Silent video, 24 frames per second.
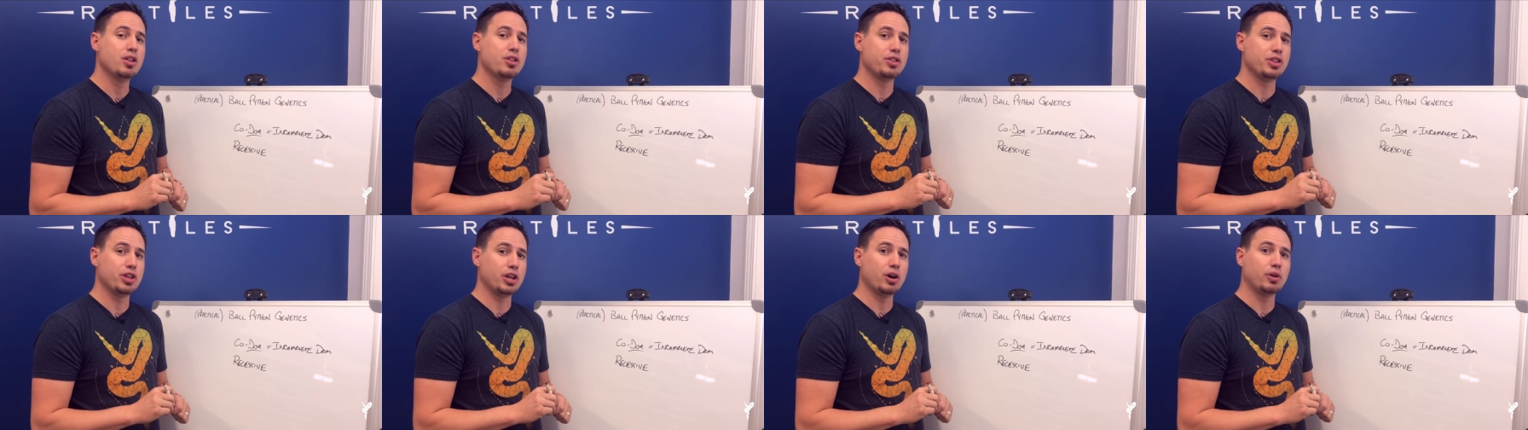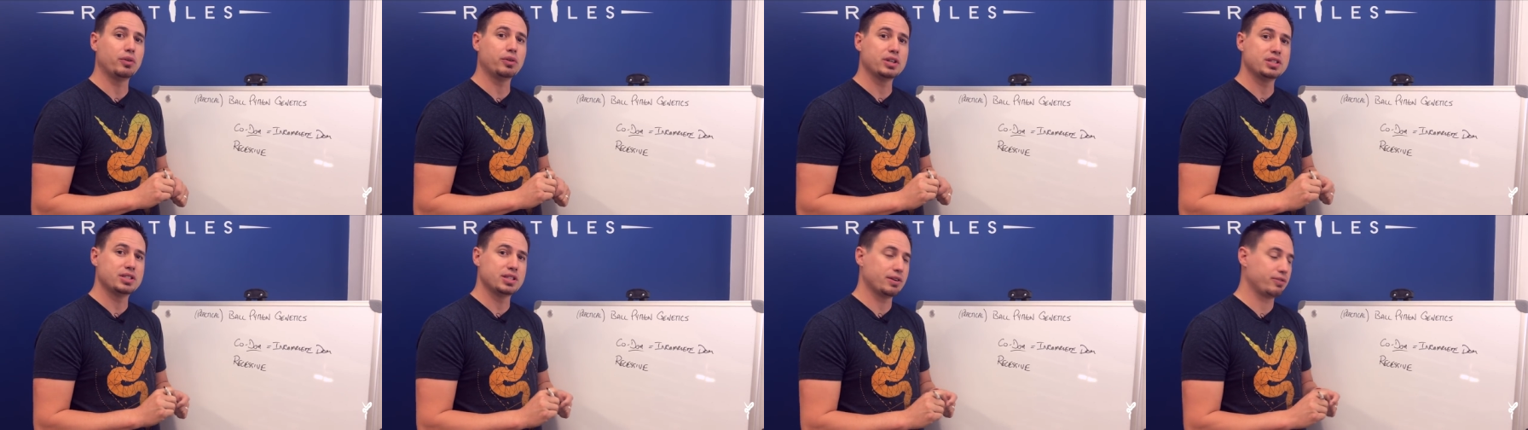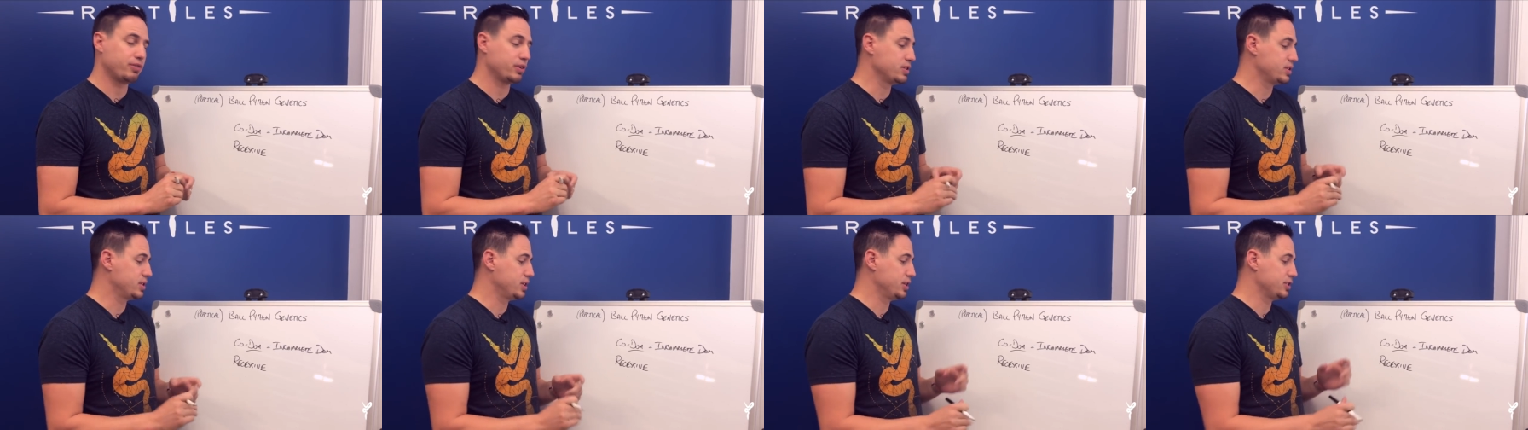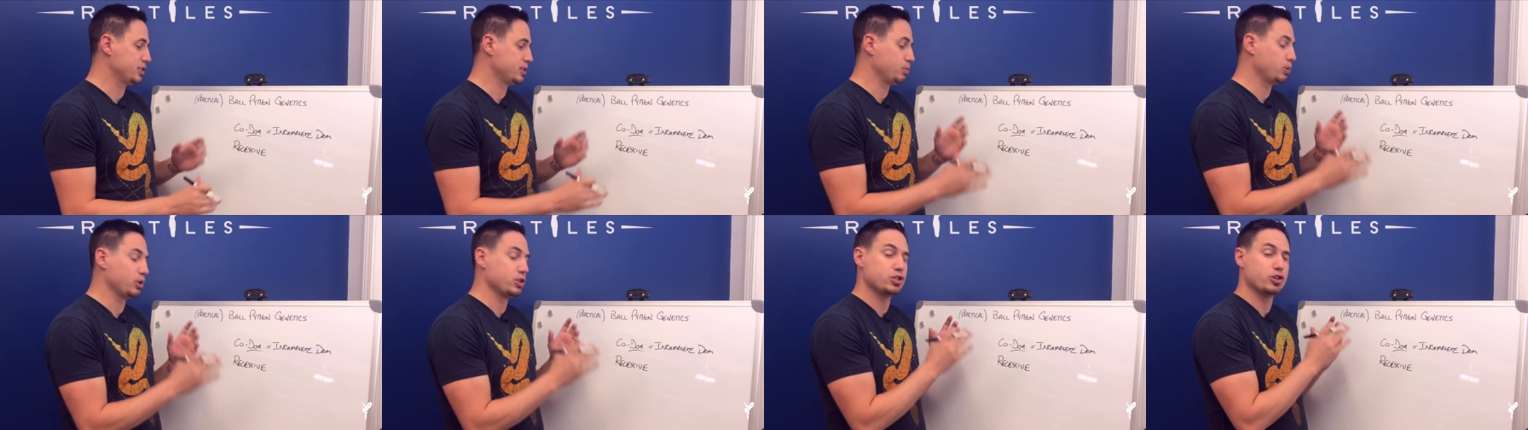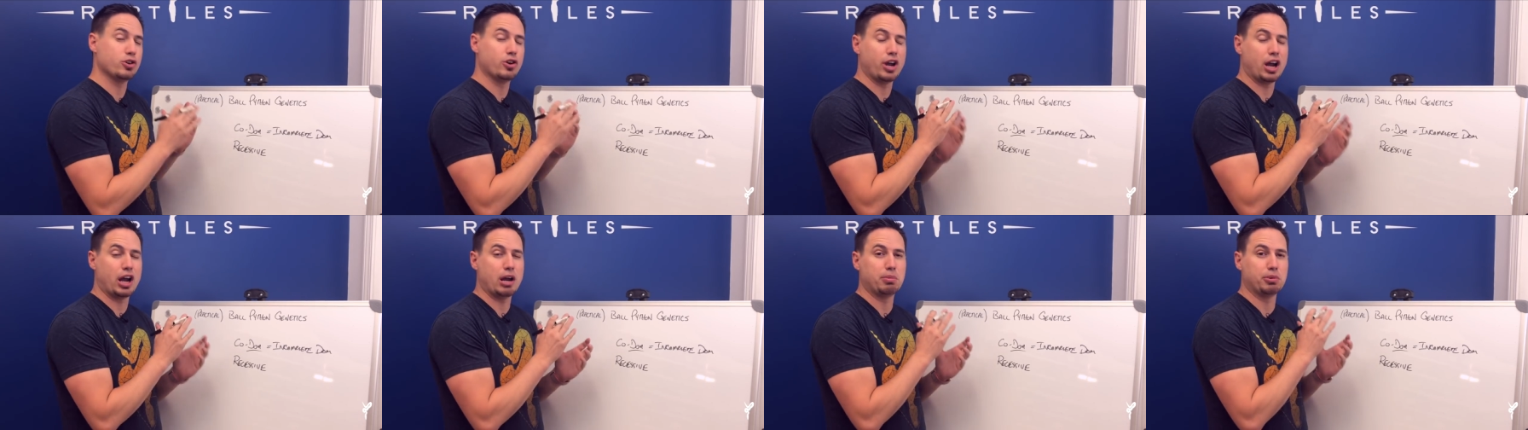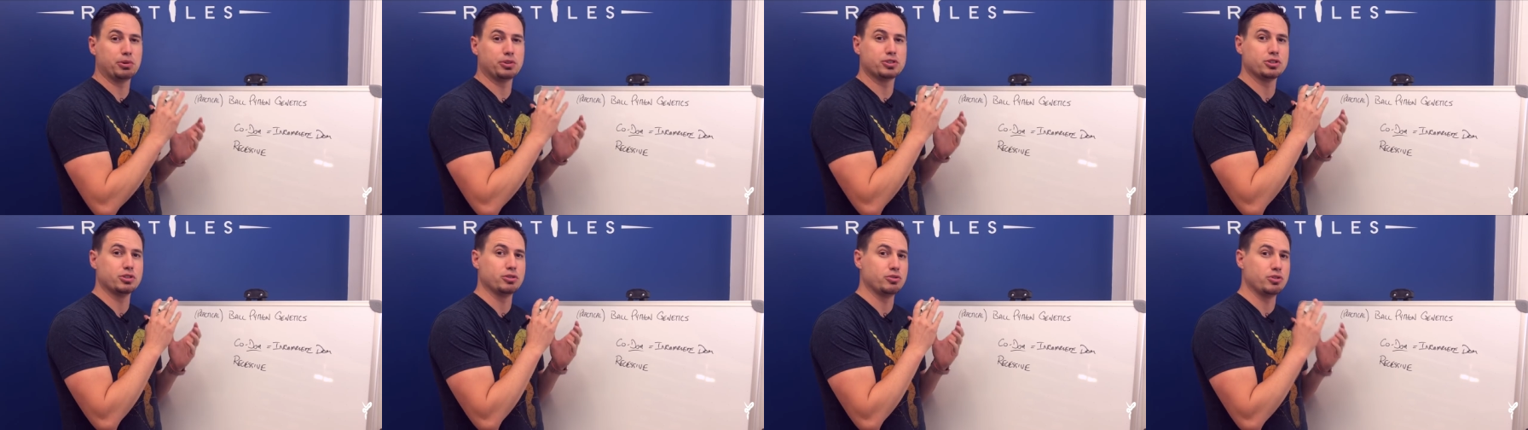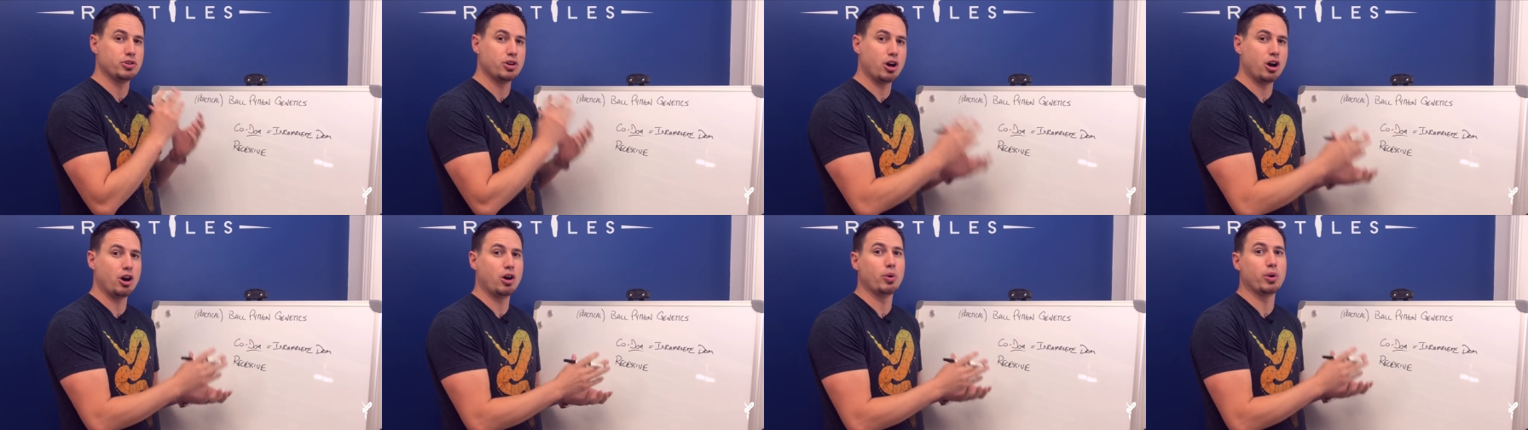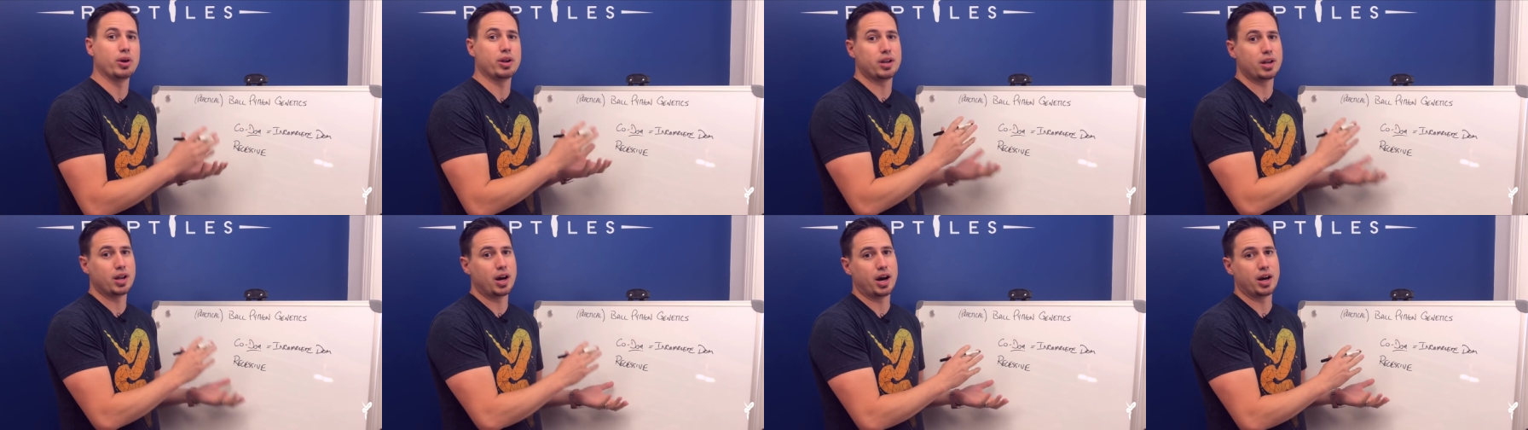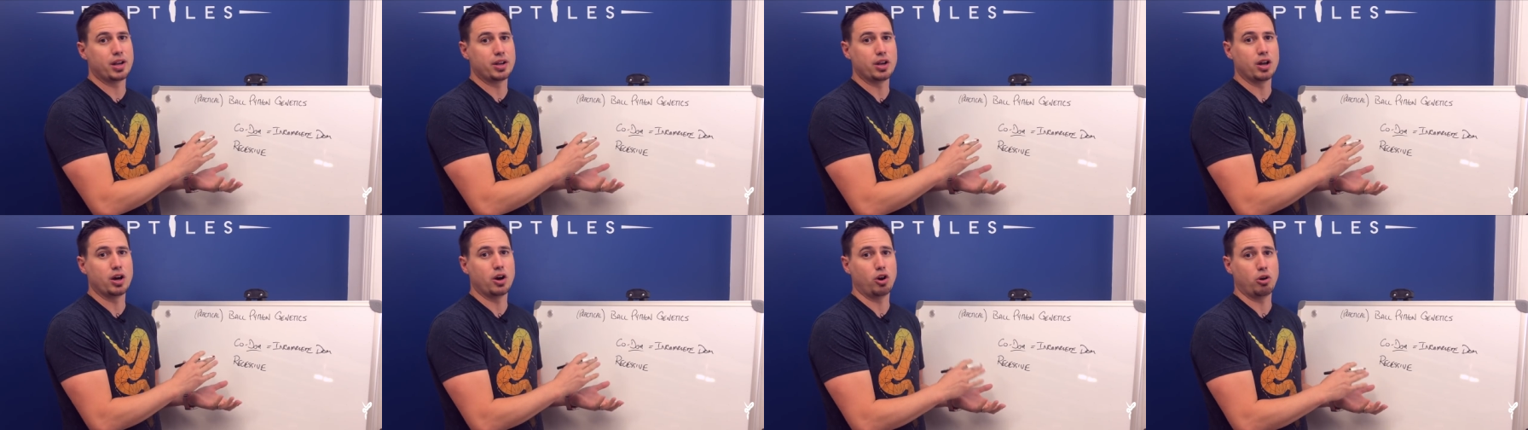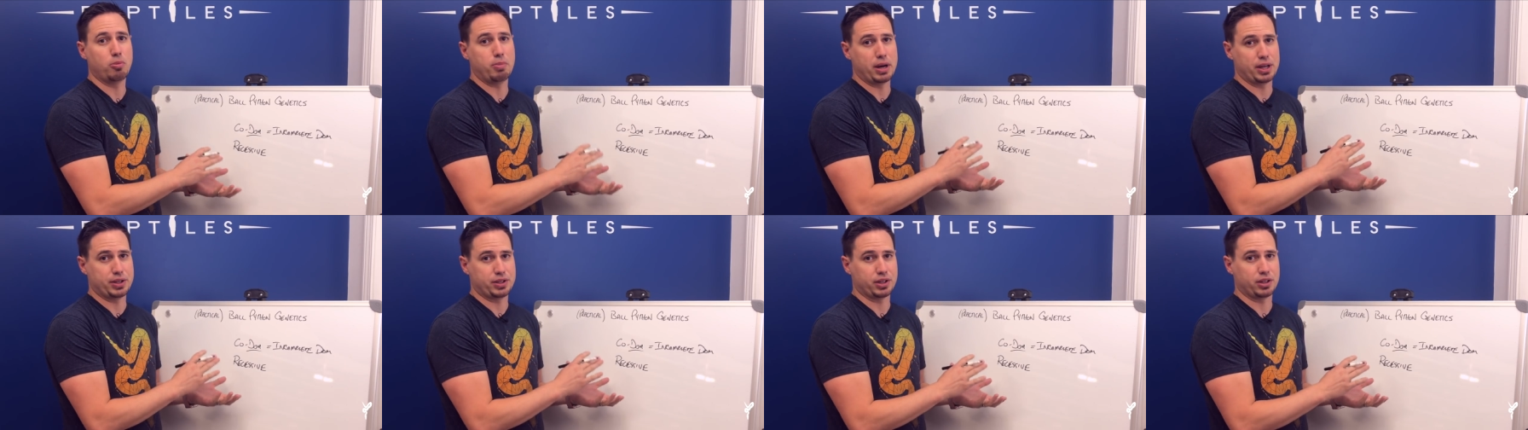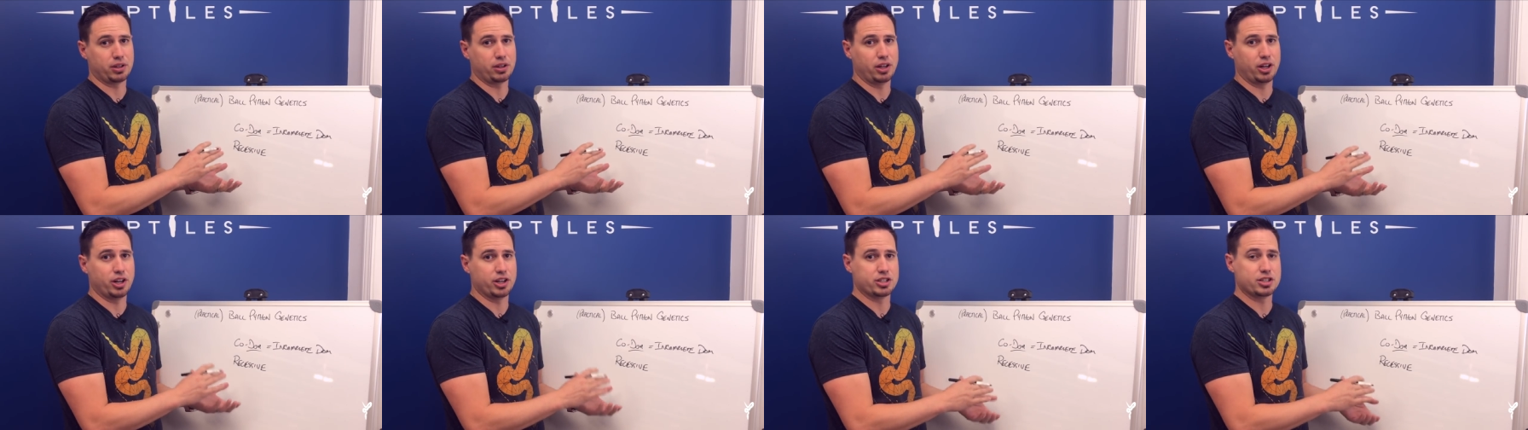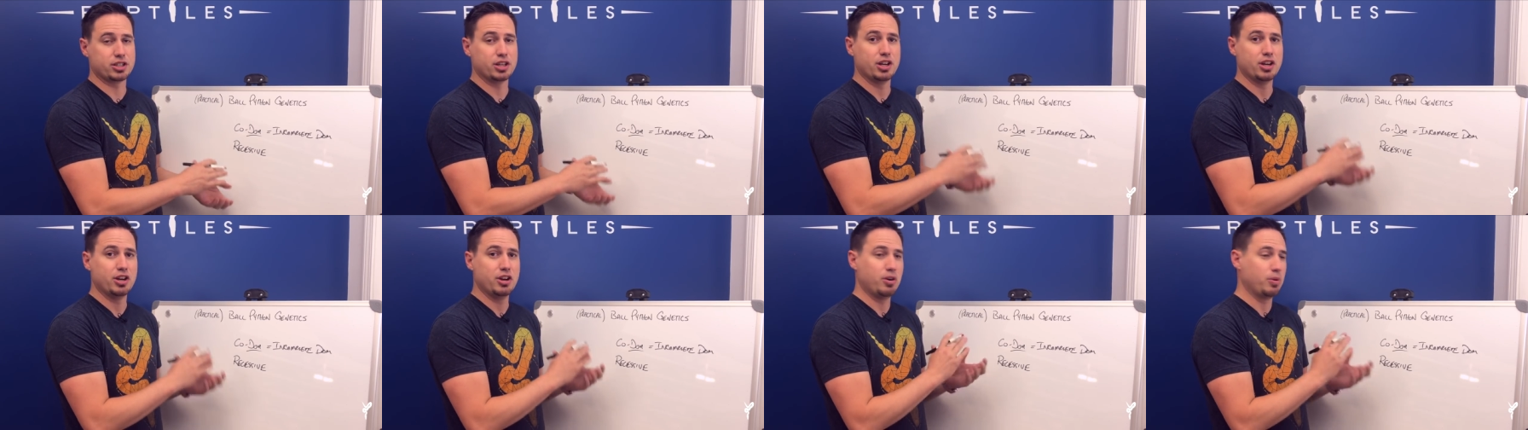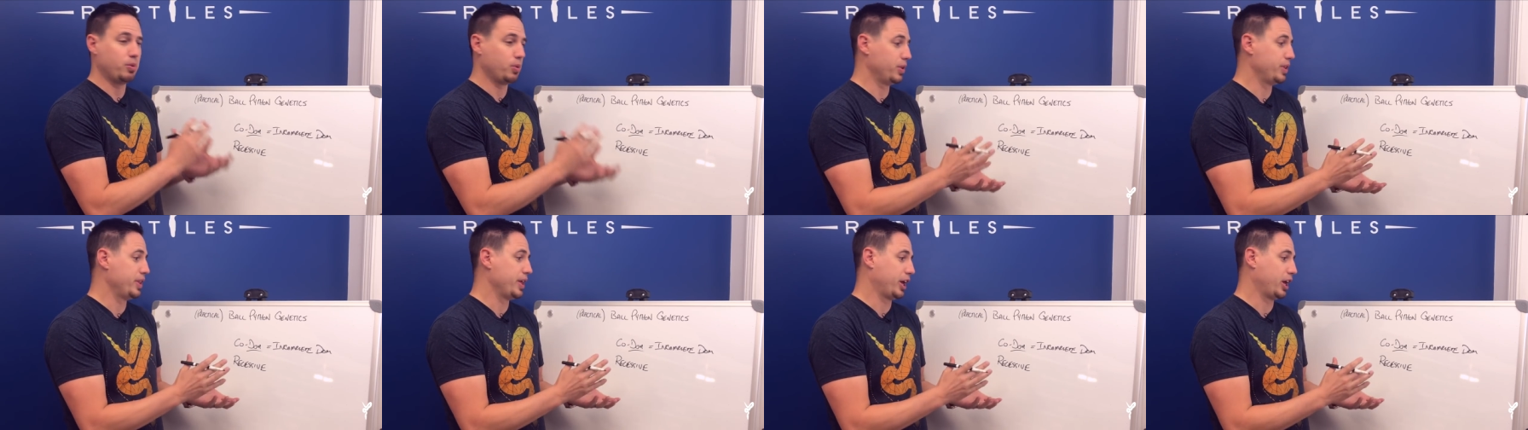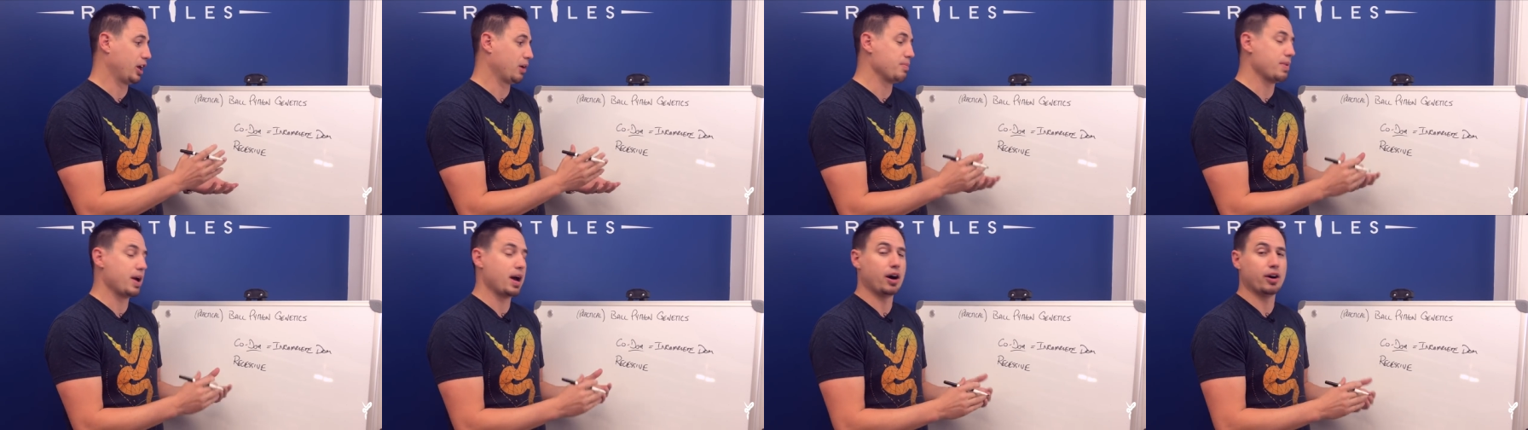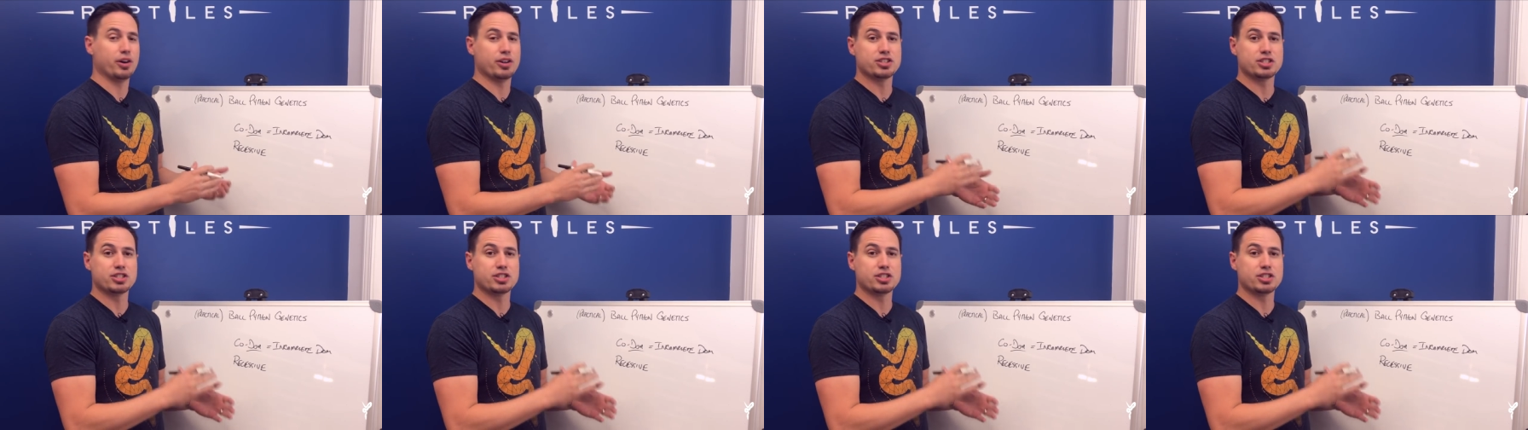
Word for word: The only difference is, is what you're able to know and not know about the clutch when they come out.